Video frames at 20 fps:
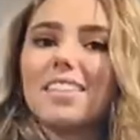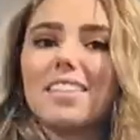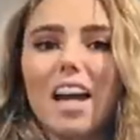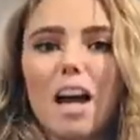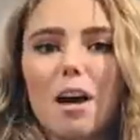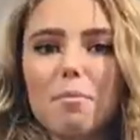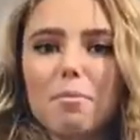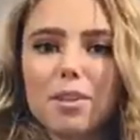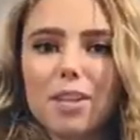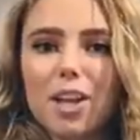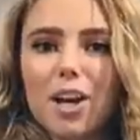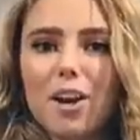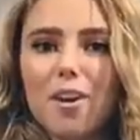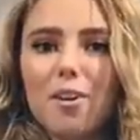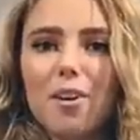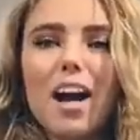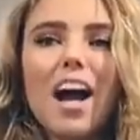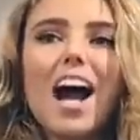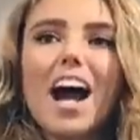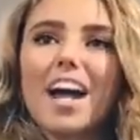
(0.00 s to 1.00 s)
down
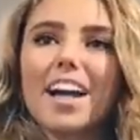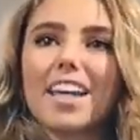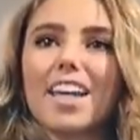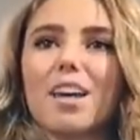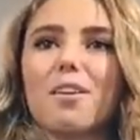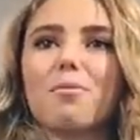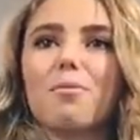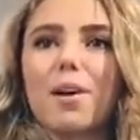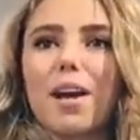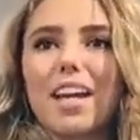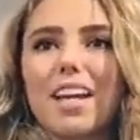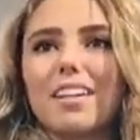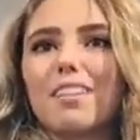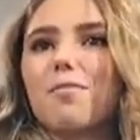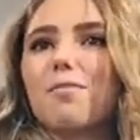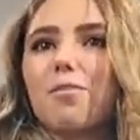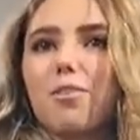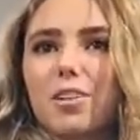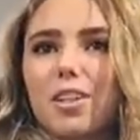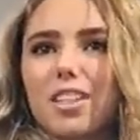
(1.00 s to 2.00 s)
below. I can't
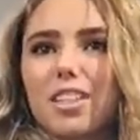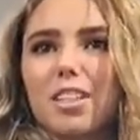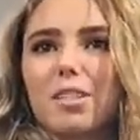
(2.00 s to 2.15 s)
wait for it